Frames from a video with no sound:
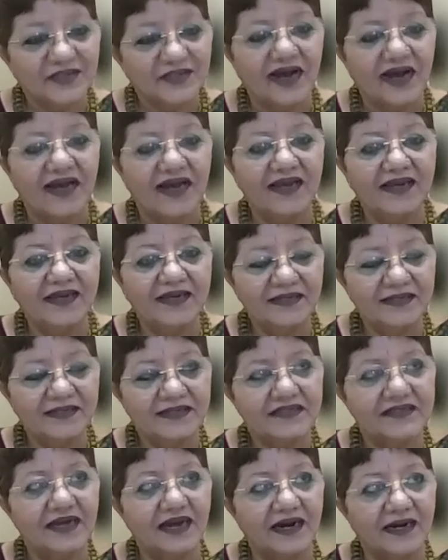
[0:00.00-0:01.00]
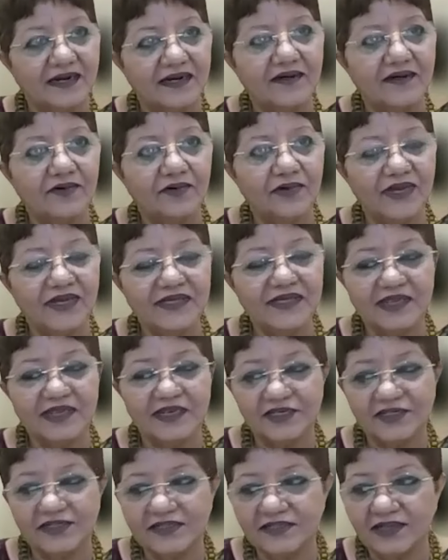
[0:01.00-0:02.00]
So I started doing
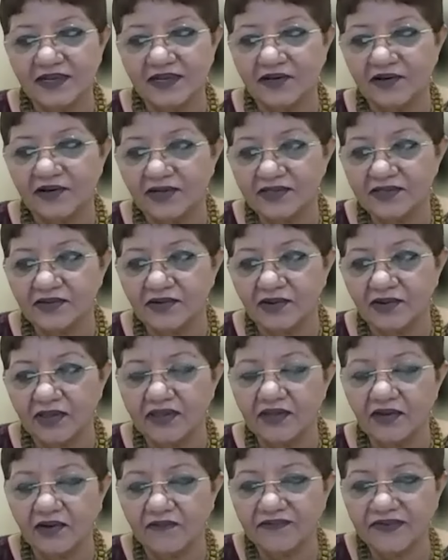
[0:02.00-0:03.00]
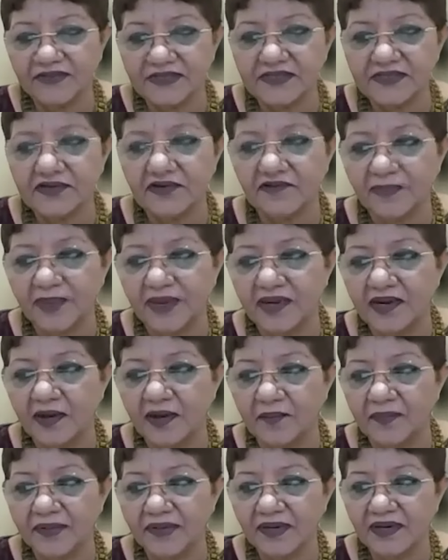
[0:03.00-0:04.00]
sessions across all the offices of my
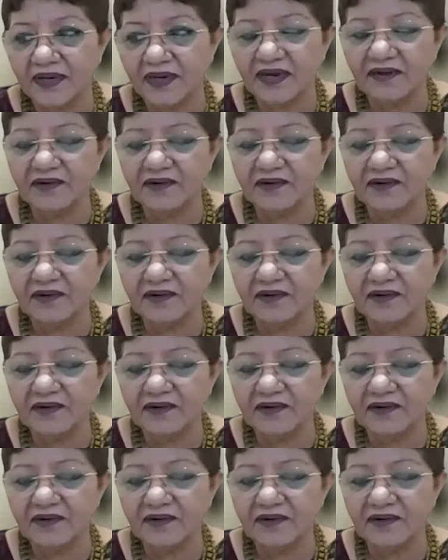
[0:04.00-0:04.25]
company,